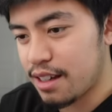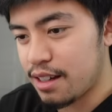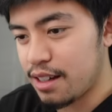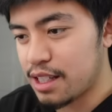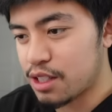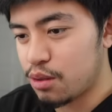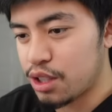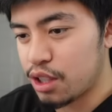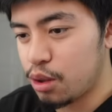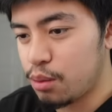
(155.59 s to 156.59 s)
uh, let's go
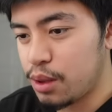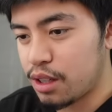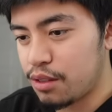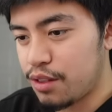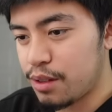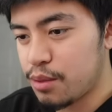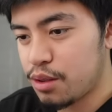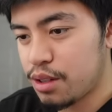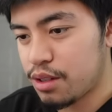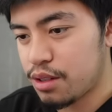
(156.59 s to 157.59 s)
into global config mode.